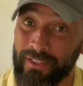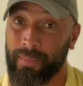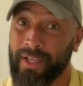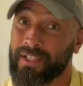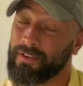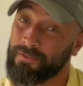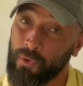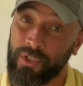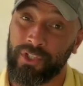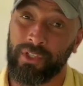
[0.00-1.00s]
because
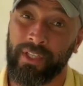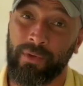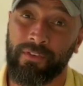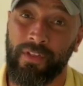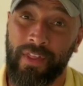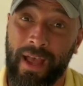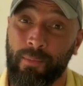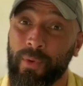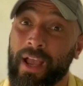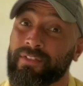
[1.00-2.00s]
unfortunately for
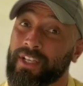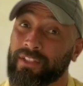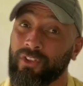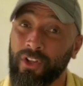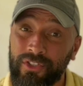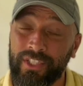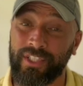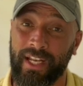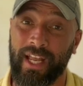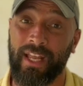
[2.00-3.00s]
them, we have technology
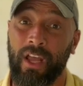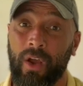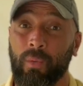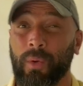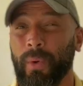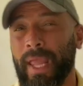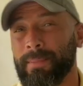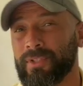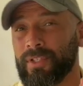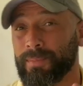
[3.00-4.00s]
today where we're
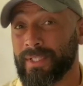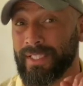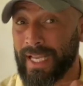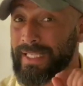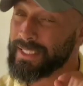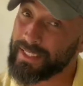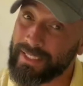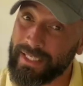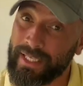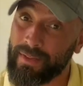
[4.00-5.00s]
able to precisely
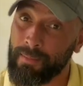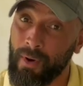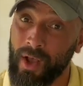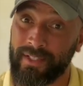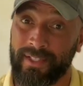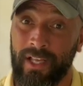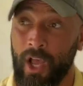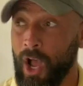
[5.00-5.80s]
see the mosques